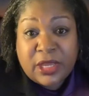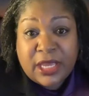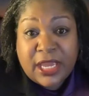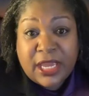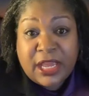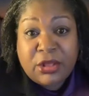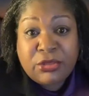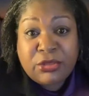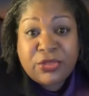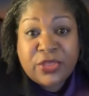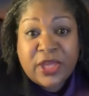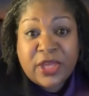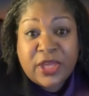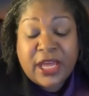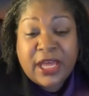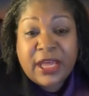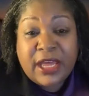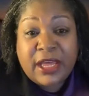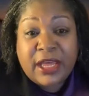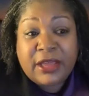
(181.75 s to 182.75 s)
health
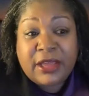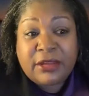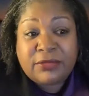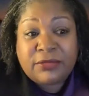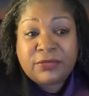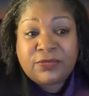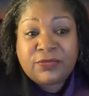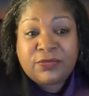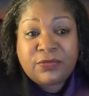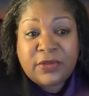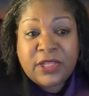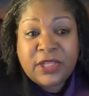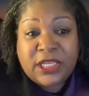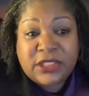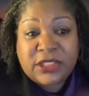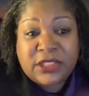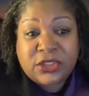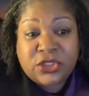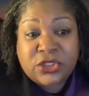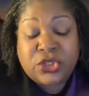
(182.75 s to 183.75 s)

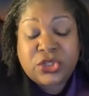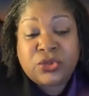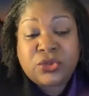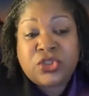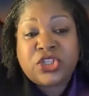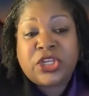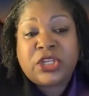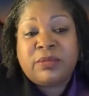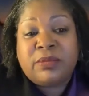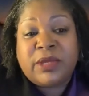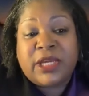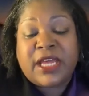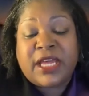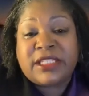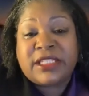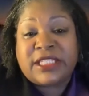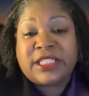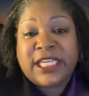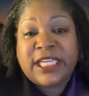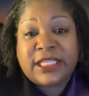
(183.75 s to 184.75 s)
institution
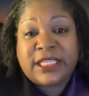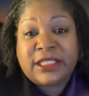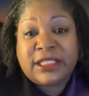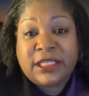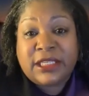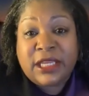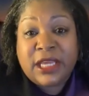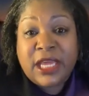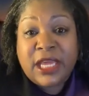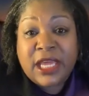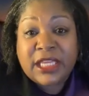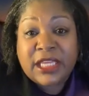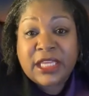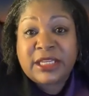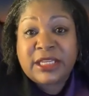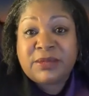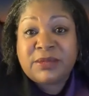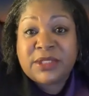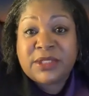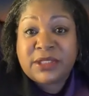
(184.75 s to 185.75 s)
because he had
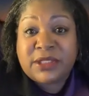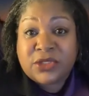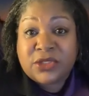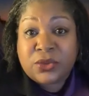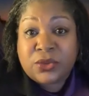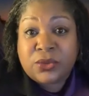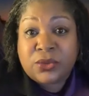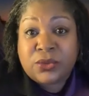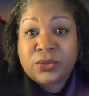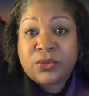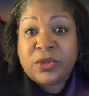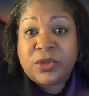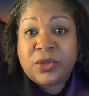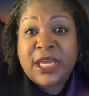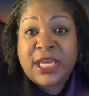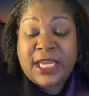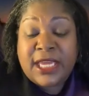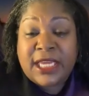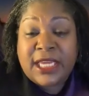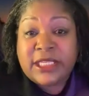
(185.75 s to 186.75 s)
attempted to
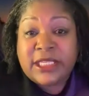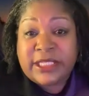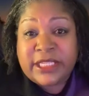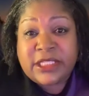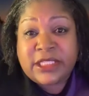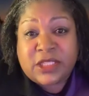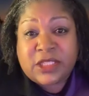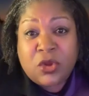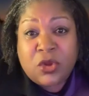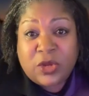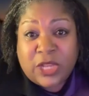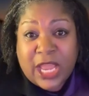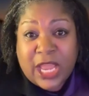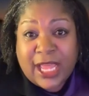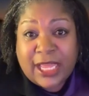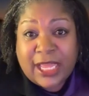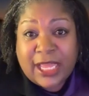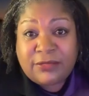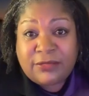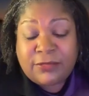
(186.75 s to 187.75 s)
end his own
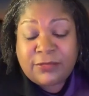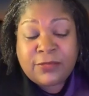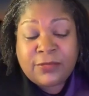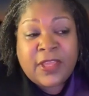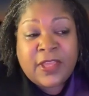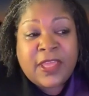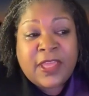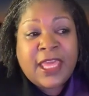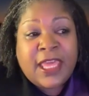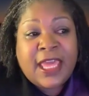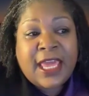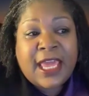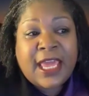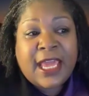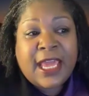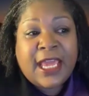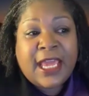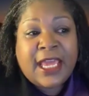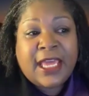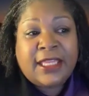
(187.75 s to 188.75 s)
life.
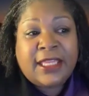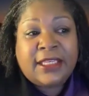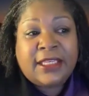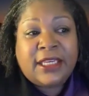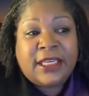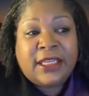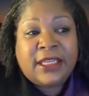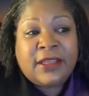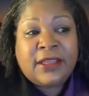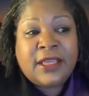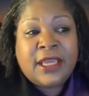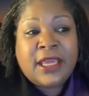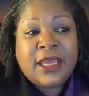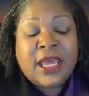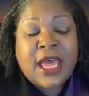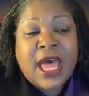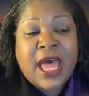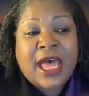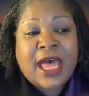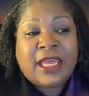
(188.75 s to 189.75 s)
And
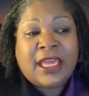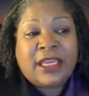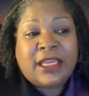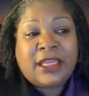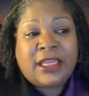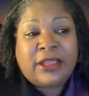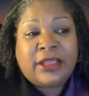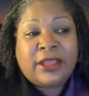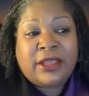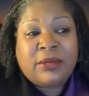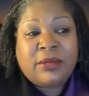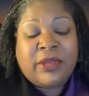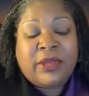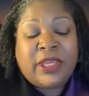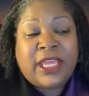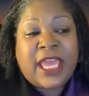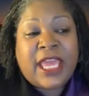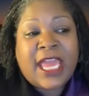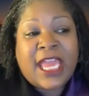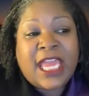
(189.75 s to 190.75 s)
I
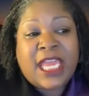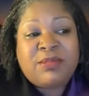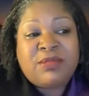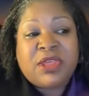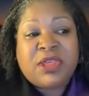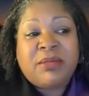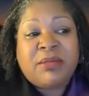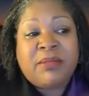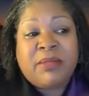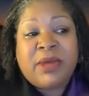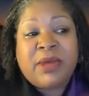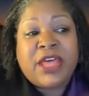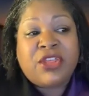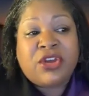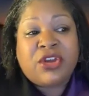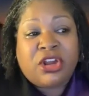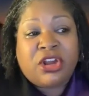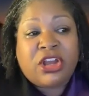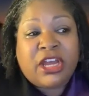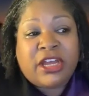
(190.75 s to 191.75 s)
became the
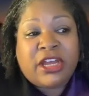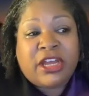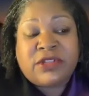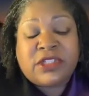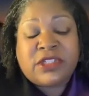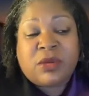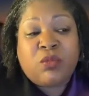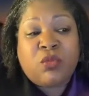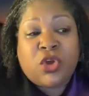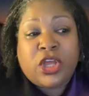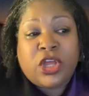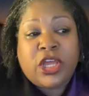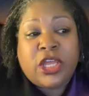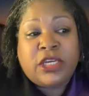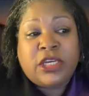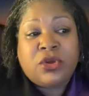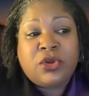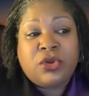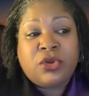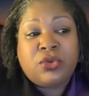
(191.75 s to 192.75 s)
mother of
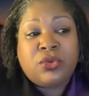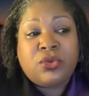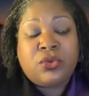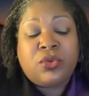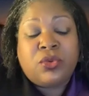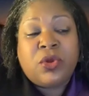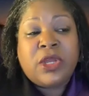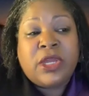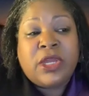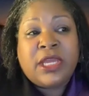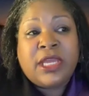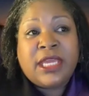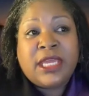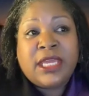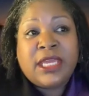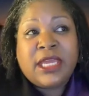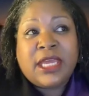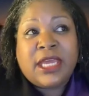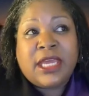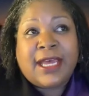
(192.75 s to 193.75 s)
someone who
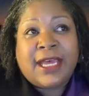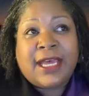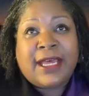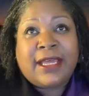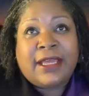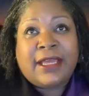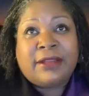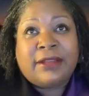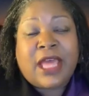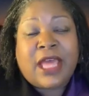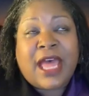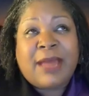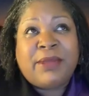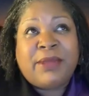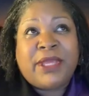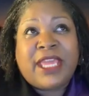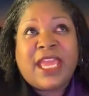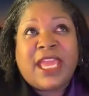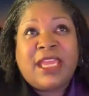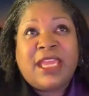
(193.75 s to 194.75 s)
I
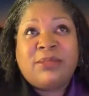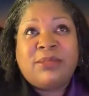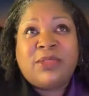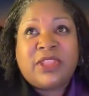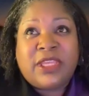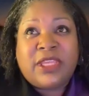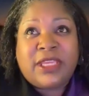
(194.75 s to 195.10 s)
became